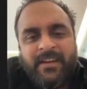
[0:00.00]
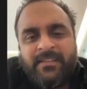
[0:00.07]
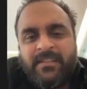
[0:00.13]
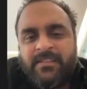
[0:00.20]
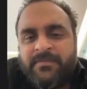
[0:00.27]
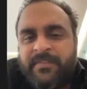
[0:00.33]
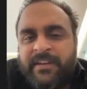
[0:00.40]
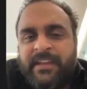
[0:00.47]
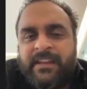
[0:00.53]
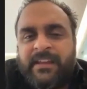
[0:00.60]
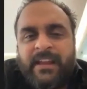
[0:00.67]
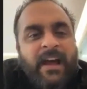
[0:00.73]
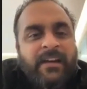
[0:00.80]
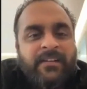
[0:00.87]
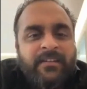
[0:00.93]
in this free
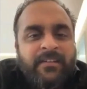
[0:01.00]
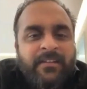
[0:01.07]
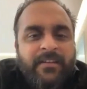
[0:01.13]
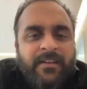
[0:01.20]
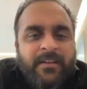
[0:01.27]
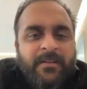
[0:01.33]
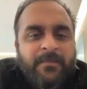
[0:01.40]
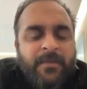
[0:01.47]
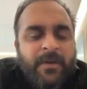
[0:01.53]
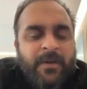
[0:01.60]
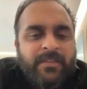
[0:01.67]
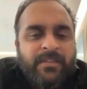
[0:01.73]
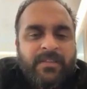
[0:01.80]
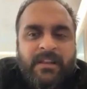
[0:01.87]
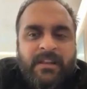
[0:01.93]
land,
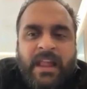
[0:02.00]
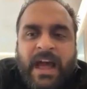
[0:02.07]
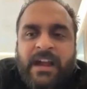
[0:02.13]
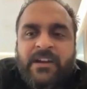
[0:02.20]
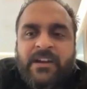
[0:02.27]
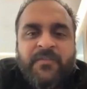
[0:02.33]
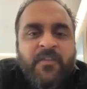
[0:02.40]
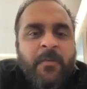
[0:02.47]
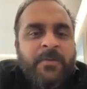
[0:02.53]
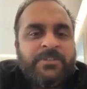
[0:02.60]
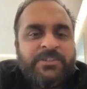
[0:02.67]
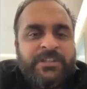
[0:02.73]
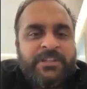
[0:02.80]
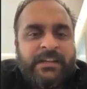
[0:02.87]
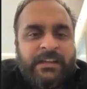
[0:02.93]
because it's a land of
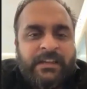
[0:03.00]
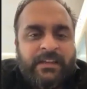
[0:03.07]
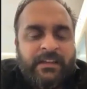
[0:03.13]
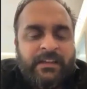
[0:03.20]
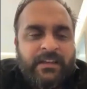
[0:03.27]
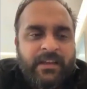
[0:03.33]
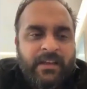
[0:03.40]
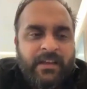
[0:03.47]
opportunity.